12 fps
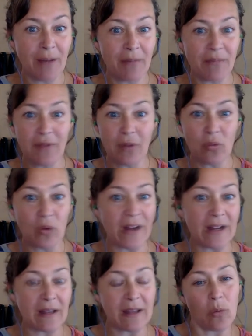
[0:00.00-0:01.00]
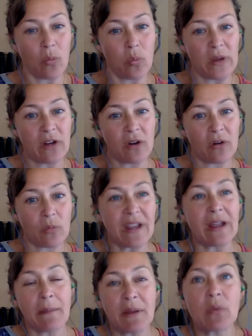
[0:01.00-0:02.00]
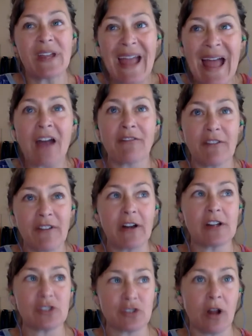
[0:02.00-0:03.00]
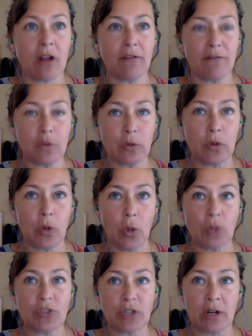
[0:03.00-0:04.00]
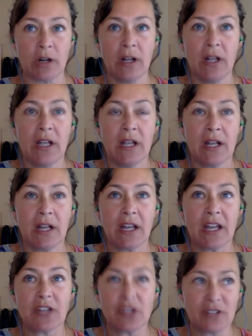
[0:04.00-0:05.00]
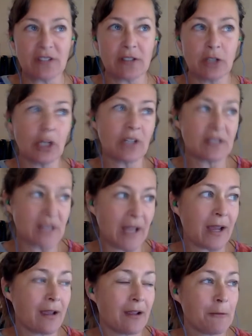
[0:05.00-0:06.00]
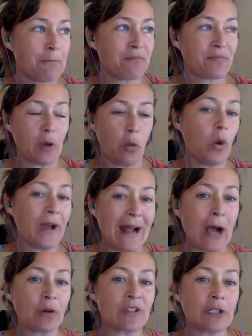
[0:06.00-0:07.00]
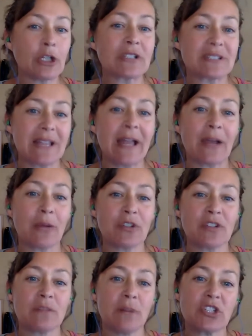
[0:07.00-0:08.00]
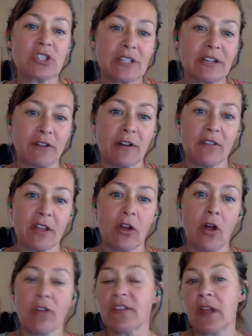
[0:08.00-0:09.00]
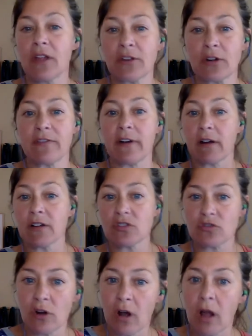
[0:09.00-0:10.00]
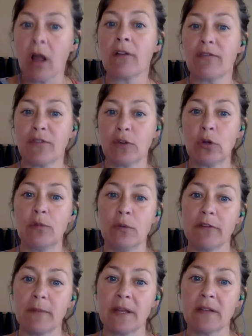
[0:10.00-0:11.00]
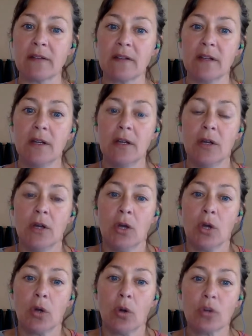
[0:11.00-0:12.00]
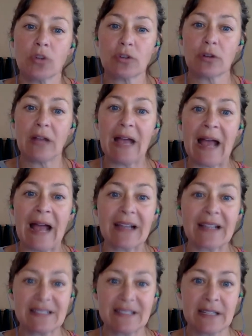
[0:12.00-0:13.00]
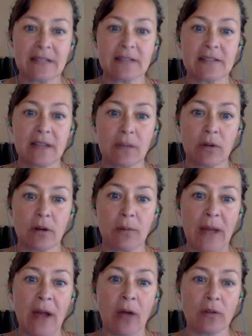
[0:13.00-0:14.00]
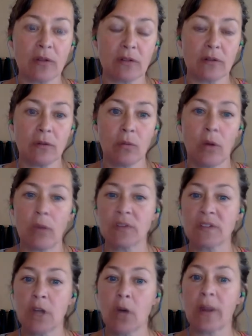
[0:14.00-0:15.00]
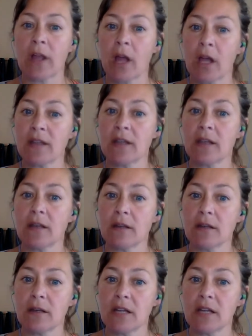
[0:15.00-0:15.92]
Um, right? Like we don't, we, I mean, we have a very strong food culture. It just looks like what ours looks like, which is much different than all the other very strong food movement cultural axes that were about what was going on